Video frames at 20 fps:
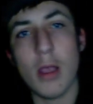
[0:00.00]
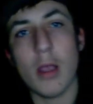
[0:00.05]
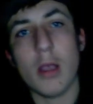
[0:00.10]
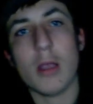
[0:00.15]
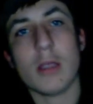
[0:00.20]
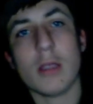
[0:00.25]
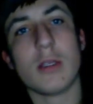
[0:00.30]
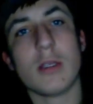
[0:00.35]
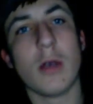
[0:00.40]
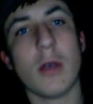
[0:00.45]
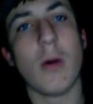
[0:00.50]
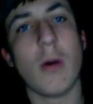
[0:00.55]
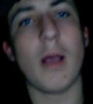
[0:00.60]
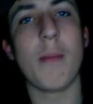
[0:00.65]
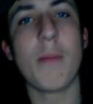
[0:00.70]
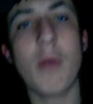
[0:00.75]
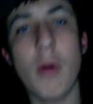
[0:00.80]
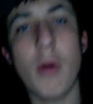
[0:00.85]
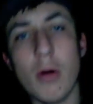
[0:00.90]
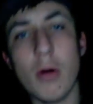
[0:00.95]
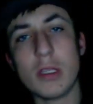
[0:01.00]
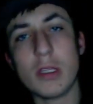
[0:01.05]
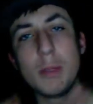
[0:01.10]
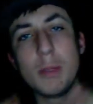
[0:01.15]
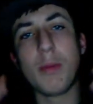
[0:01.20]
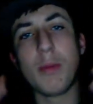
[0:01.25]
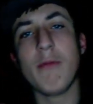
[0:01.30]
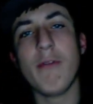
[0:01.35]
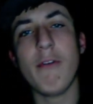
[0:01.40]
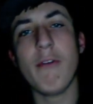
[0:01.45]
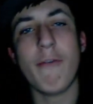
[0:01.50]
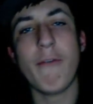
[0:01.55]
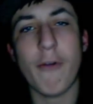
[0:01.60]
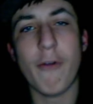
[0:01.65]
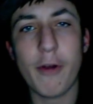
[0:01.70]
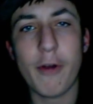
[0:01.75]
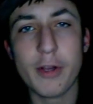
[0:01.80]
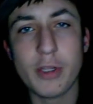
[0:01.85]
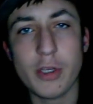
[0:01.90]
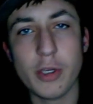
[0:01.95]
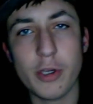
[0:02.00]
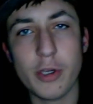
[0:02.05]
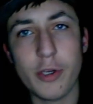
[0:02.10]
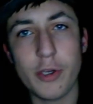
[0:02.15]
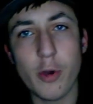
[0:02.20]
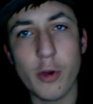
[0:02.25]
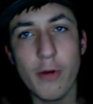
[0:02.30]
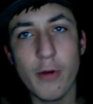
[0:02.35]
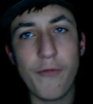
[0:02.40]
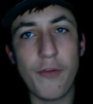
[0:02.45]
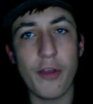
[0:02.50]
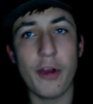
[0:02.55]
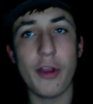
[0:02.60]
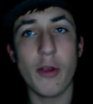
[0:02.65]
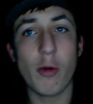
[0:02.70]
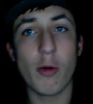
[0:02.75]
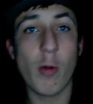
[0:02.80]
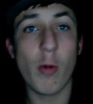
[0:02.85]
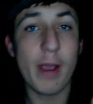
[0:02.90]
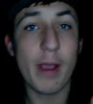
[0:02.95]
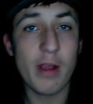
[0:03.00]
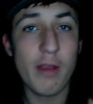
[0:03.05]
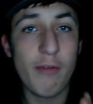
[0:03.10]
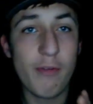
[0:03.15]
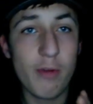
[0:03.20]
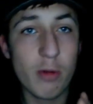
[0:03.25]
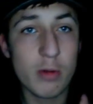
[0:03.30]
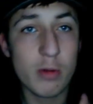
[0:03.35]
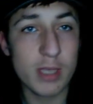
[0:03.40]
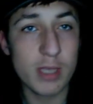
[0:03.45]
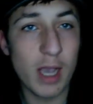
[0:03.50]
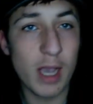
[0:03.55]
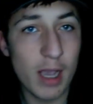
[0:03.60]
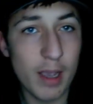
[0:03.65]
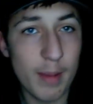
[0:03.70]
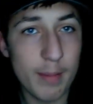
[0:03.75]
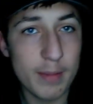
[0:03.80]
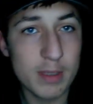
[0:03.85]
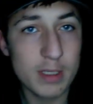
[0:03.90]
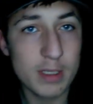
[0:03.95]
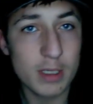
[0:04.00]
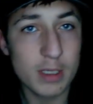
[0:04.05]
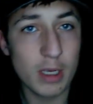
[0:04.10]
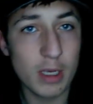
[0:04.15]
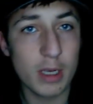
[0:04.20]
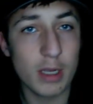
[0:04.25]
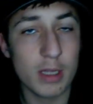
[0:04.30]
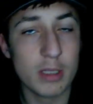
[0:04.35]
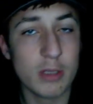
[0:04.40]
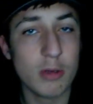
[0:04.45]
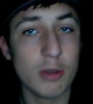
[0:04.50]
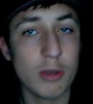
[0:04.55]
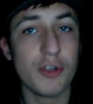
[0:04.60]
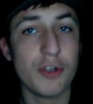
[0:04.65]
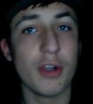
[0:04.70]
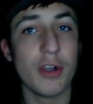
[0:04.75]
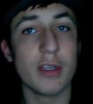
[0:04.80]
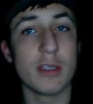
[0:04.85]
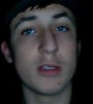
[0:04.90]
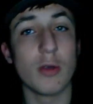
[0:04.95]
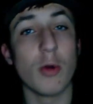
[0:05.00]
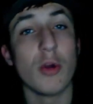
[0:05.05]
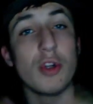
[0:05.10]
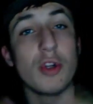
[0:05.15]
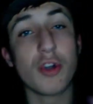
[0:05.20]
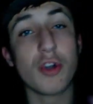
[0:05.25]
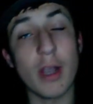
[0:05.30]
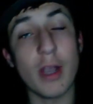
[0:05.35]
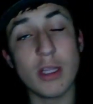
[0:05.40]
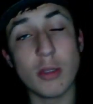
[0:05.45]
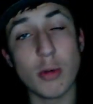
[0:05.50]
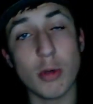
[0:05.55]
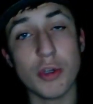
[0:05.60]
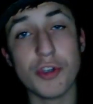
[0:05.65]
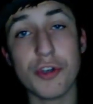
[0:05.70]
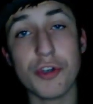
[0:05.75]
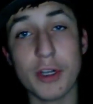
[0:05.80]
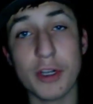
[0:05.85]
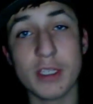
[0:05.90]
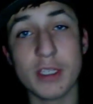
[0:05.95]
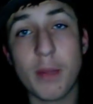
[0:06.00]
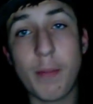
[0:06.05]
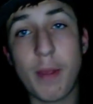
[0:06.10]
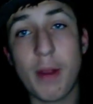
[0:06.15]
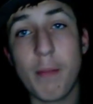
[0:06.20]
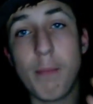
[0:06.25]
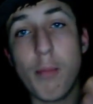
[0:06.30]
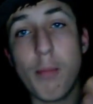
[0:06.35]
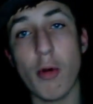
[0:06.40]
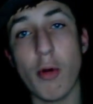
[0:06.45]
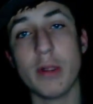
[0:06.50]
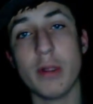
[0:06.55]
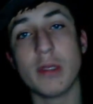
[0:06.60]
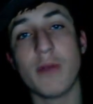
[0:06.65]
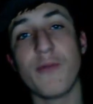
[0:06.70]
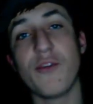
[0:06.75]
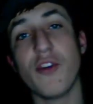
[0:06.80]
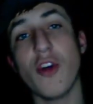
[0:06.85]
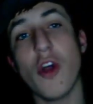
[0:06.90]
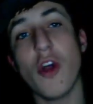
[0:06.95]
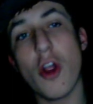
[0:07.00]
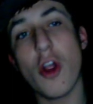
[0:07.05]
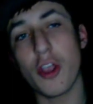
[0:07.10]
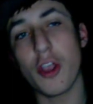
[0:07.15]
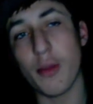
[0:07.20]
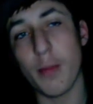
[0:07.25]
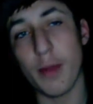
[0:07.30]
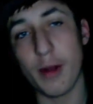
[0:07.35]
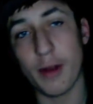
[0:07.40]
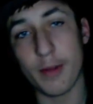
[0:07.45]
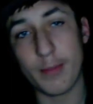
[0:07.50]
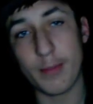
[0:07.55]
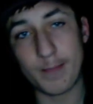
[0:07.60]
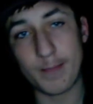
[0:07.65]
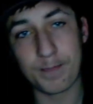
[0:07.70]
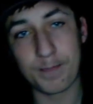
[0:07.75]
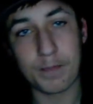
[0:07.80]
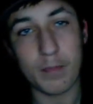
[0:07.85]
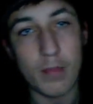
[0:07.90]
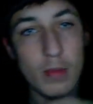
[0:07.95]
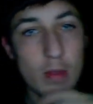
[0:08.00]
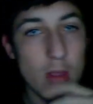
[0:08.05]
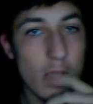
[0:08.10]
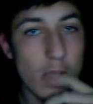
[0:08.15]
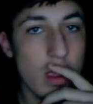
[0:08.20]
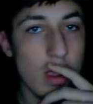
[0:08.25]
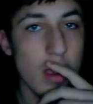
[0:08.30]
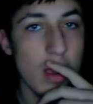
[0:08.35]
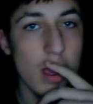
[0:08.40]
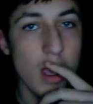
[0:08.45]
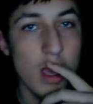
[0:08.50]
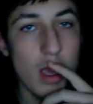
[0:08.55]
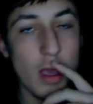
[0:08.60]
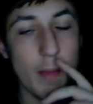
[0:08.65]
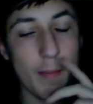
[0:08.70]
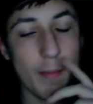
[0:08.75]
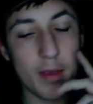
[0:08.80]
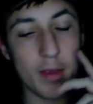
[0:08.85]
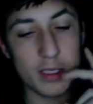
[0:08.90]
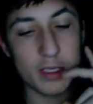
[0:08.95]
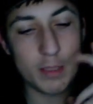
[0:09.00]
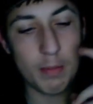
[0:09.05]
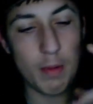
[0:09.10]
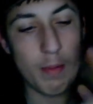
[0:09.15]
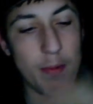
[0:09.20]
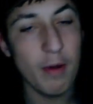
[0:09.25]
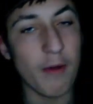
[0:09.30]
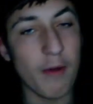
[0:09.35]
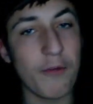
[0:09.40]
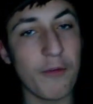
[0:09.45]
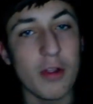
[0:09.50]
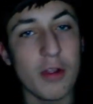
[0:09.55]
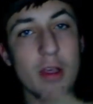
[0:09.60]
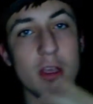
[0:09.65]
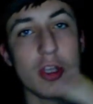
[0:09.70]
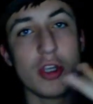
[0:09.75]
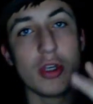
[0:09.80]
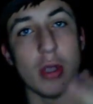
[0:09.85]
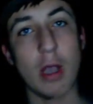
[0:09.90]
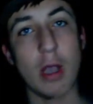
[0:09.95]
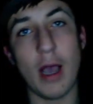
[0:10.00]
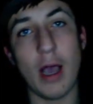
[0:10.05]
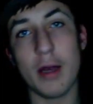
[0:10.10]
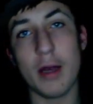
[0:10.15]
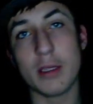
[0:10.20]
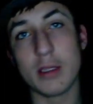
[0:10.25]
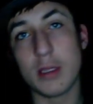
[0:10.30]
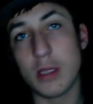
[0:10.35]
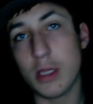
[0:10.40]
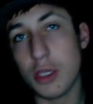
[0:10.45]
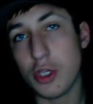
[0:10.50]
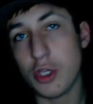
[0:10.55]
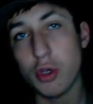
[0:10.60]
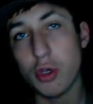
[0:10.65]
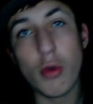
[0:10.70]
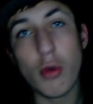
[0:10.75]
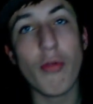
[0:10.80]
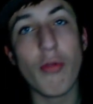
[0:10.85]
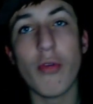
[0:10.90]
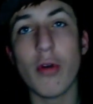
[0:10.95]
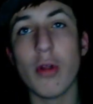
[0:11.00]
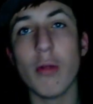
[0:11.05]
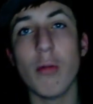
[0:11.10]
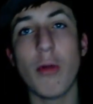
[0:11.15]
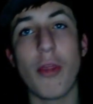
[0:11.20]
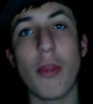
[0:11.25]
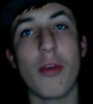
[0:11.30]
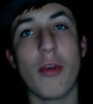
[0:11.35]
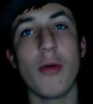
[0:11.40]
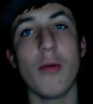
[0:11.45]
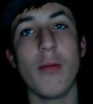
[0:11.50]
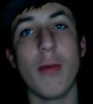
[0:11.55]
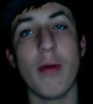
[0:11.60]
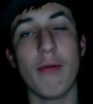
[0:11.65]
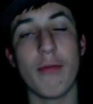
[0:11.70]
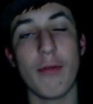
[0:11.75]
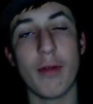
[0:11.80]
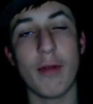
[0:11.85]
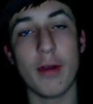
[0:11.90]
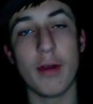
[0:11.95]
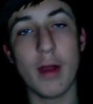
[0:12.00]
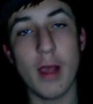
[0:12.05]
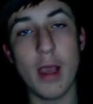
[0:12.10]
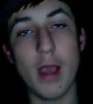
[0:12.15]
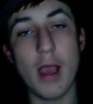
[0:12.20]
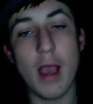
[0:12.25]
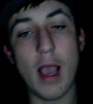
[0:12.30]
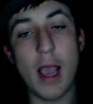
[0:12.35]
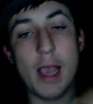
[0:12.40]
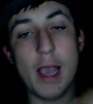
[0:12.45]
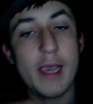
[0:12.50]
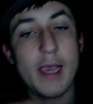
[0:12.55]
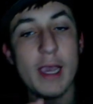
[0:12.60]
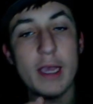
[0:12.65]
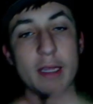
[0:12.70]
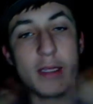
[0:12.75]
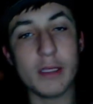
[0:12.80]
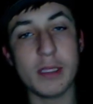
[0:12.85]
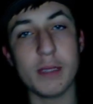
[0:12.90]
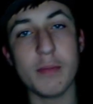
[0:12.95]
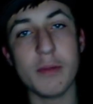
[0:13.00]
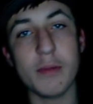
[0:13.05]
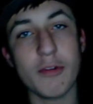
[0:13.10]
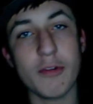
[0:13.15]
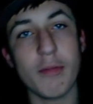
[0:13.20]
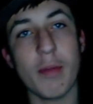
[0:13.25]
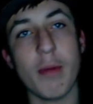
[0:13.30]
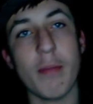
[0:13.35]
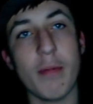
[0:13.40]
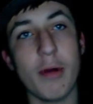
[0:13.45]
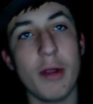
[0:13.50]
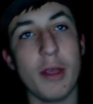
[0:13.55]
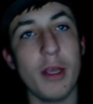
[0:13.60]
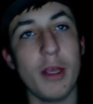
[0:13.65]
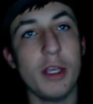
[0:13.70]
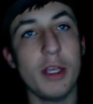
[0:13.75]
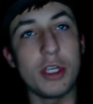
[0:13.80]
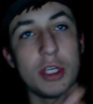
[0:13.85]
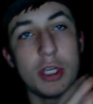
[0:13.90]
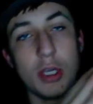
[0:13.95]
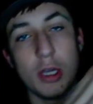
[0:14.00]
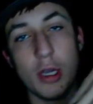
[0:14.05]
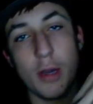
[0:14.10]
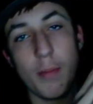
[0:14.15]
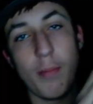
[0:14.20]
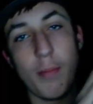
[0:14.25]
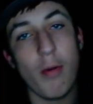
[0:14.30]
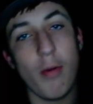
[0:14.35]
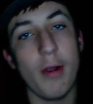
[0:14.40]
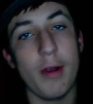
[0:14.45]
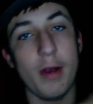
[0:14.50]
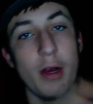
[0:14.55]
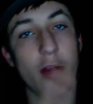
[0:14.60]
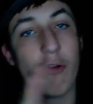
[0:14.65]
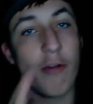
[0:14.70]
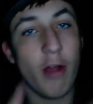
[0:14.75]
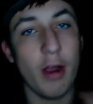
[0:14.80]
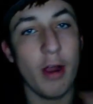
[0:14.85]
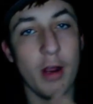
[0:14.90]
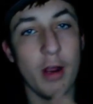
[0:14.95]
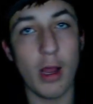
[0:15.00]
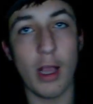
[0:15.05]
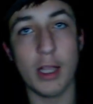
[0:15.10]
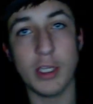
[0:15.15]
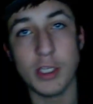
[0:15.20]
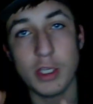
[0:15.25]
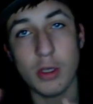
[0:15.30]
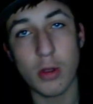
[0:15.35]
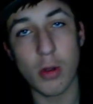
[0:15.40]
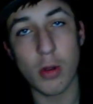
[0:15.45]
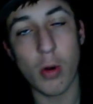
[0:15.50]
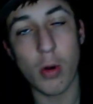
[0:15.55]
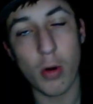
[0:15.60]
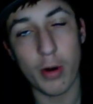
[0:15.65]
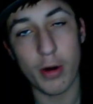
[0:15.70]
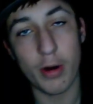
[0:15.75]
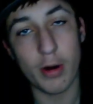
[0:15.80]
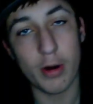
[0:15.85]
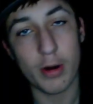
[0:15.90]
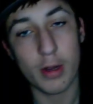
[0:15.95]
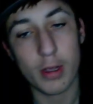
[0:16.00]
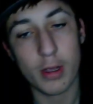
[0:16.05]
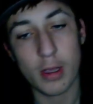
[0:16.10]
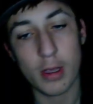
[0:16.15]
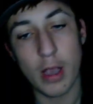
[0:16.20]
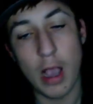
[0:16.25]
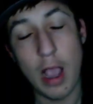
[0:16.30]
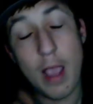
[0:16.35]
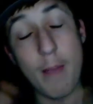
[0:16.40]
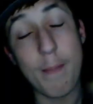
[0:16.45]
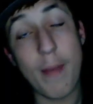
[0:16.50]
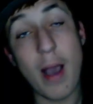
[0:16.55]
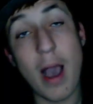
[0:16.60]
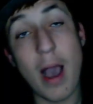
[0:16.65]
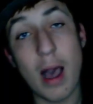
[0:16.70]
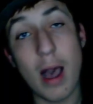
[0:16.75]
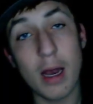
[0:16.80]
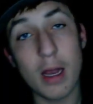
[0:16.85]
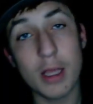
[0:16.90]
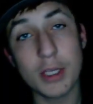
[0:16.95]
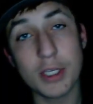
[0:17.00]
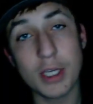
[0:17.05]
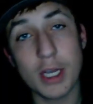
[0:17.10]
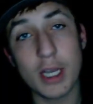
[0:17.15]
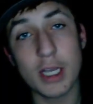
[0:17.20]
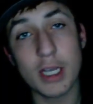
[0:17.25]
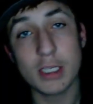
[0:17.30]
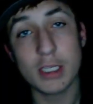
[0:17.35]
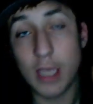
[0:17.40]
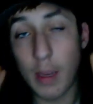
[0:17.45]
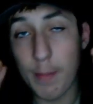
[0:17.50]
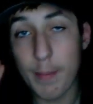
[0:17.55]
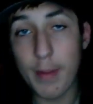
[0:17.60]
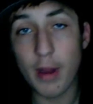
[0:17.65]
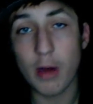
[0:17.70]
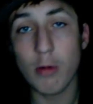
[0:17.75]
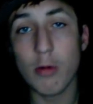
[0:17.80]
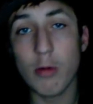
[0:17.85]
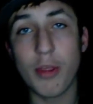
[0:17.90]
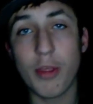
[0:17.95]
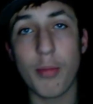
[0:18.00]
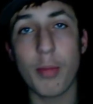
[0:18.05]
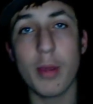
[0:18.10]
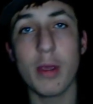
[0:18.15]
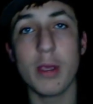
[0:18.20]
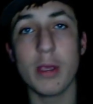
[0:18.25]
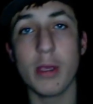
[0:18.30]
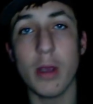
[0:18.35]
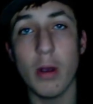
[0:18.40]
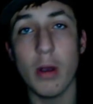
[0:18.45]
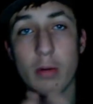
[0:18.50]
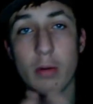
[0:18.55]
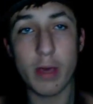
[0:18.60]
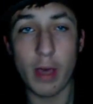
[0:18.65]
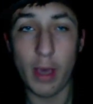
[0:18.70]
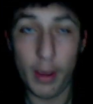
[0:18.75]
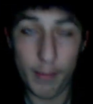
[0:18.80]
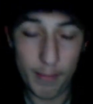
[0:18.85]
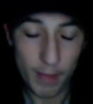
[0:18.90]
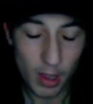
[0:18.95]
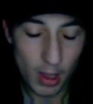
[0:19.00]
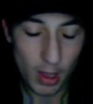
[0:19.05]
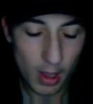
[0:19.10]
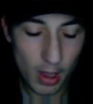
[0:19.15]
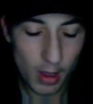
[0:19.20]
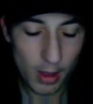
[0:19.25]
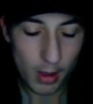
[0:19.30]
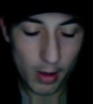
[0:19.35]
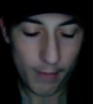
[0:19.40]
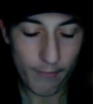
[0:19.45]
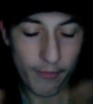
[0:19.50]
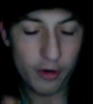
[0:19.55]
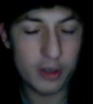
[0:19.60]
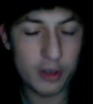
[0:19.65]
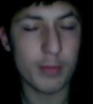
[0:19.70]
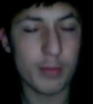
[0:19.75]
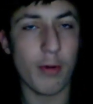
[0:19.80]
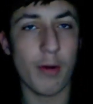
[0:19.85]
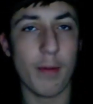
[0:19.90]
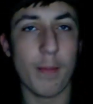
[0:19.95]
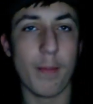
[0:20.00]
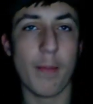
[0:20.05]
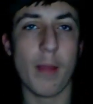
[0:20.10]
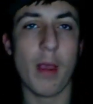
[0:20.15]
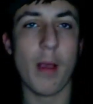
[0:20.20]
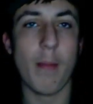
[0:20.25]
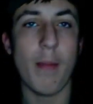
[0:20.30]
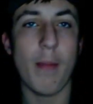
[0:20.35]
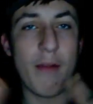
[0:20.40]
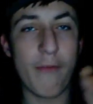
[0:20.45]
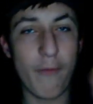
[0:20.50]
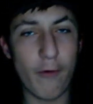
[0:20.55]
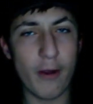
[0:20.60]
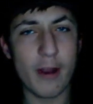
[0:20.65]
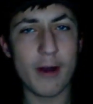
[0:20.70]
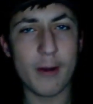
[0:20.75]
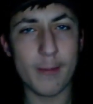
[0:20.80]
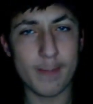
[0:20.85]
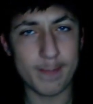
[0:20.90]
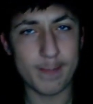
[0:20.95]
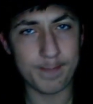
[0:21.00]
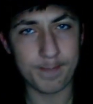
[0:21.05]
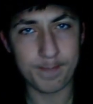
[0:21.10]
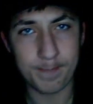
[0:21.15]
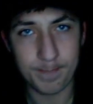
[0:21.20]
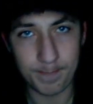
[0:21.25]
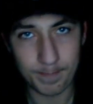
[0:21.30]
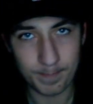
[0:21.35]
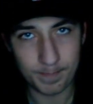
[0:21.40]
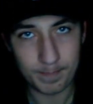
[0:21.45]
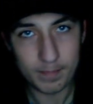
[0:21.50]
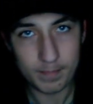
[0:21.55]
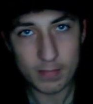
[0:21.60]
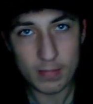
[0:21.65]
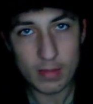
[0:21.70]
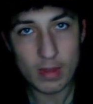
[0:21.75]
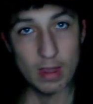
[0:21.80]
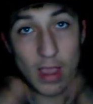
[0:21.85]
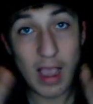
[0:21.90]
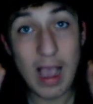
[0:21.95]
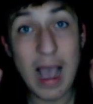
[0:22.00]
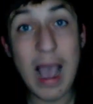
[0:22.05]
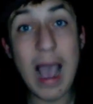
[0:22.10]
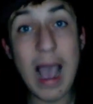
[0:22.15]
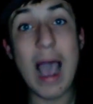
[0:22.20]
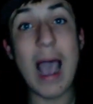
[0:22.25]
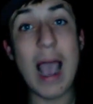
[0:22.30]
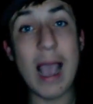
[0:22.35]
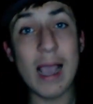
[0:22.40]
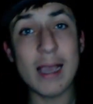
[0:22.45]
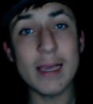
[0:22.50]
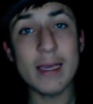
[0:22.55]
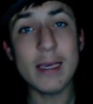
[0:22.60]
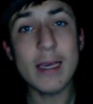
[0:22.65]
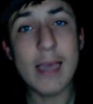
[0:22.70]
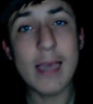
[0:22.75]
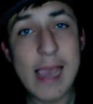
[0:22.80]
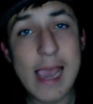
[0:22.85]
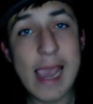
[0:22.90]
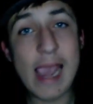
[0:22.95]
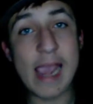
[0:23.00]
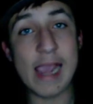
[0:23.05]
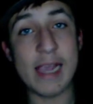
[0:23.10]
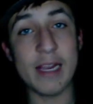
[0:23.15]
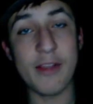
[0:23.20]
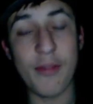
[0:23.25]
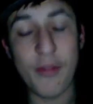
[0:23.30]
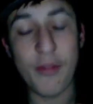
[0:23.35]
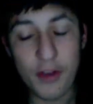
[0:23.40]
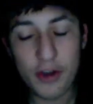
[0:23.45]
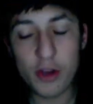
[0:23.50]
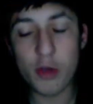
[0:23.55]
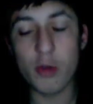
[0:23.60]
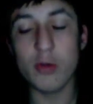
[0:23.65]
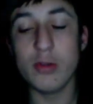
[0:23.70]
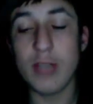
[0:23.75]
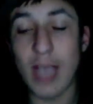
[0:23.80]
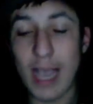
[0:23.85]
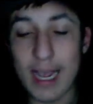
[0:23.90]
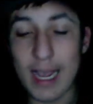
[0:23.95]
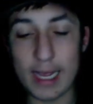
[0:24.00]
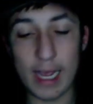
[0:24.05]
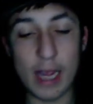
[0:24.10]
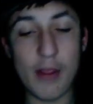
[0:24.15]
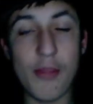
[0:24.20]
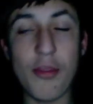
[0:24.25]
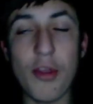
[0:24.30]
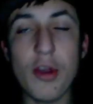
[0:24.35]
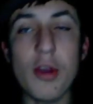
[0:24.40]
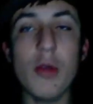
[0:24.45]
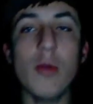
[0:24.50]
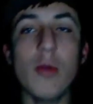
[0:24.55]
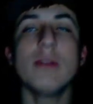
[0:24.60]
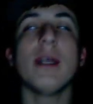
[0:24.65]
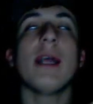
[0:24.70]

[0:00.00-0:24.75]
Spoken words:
So I'm going to be referring to your video quite a few times to address or try to address the main points of your argument. Because to be perfectly honestly truthful with you, my friend, I can't seem to remember each point in chronological order. I apologize and bear with me. Okay. First point. My friend, I hate the news. I hate the news.